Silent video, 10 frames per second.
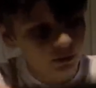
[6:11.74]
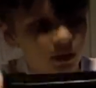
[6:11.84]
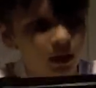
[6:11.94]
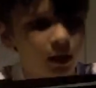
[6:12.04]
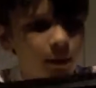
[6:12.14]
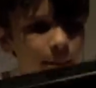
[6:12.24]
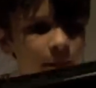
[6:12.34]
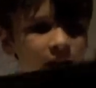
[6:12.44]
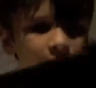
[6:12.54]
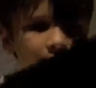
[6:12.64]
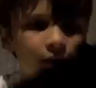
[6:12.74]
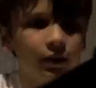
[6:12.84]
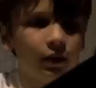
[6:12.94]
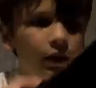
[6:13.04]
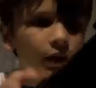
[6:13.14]
um, it,
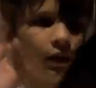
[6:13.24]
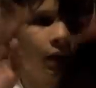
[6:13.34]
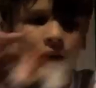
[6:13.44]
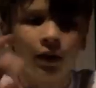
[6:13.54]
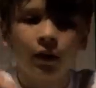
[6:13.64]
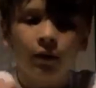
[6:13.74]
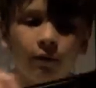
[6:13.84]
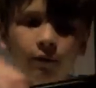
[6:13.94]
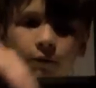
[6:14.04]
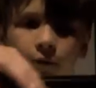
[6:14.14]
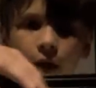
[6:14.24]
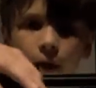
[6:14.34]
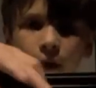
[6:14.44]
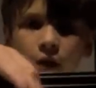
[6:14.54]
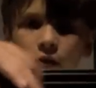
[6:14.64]
the fire
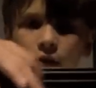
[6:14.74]
mode,